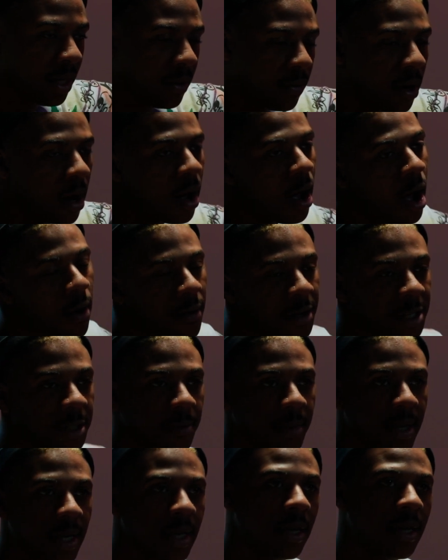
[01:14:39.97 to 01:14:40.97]
Well, I always
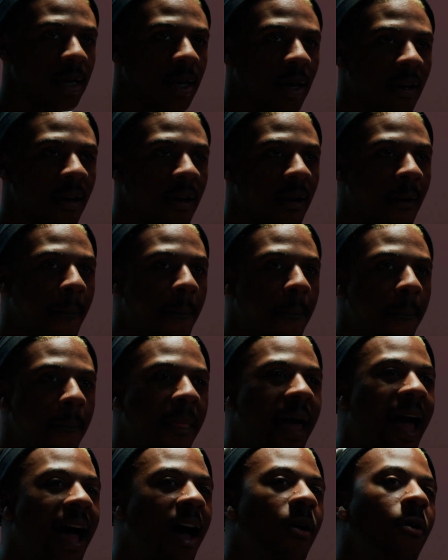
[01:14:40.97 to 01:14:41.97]
been.
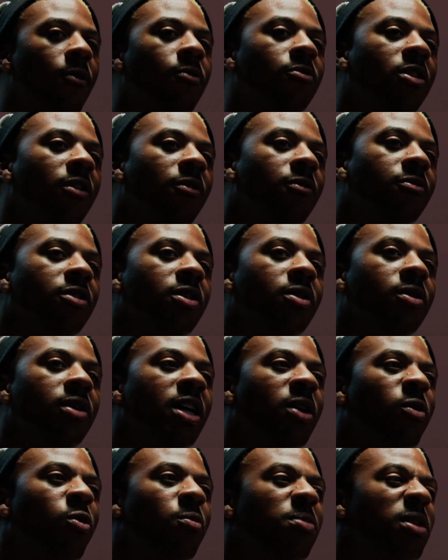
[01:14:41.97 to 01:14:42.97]
Now
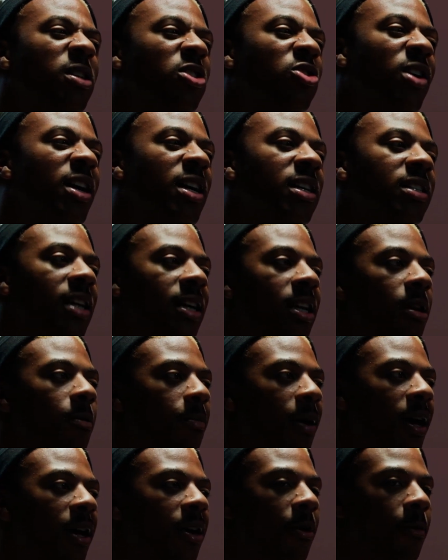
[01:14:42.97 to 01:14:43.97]
it will be translated
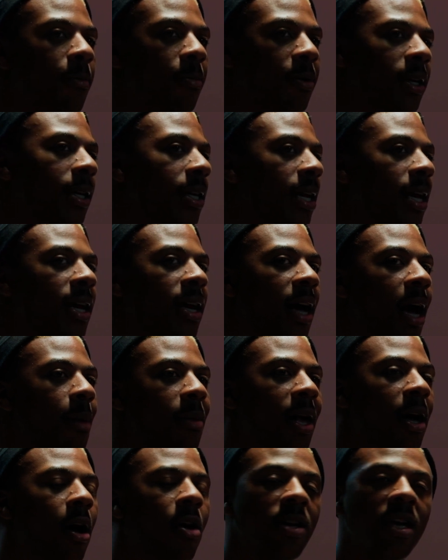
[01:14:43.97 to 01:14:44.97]
better. But yeah, I'm
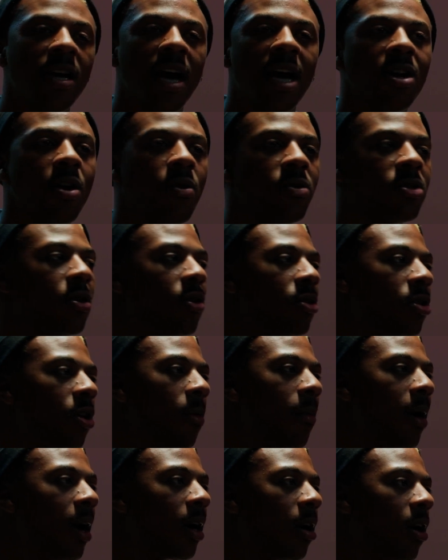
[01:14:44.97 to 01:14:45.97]
like, oh yeah, I know what's going on
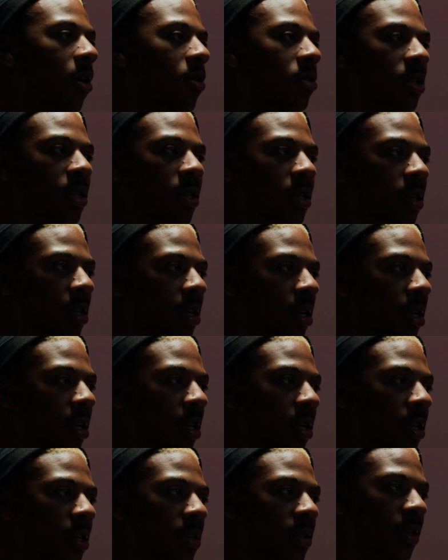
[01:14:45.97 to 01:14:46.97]
in my culture.
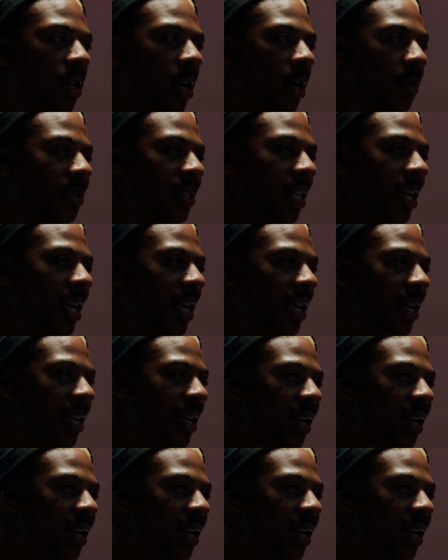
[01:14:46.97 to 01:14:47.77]
Right. You see what I'm saying?